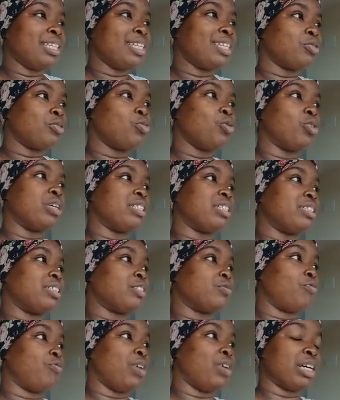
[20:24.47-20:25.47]
this war has
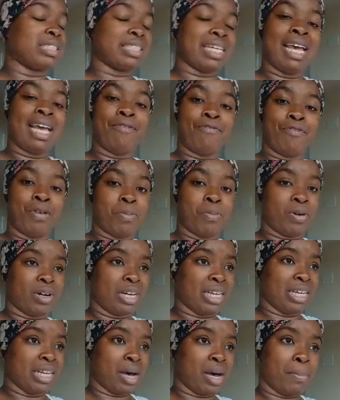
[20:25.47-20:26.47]
just fucked
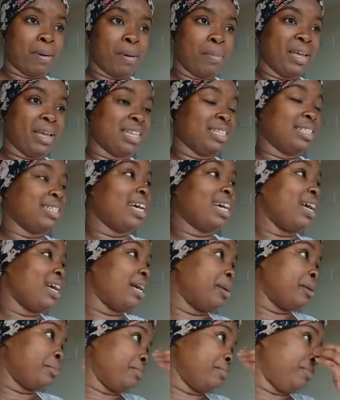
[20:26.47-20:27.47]
everybody up. I mean,
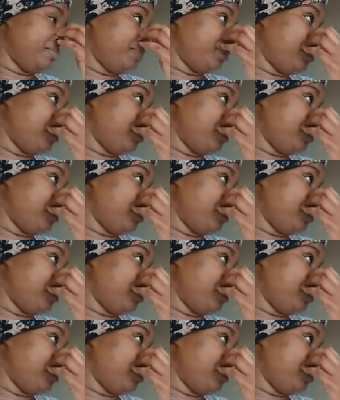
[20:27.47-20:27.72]
damn.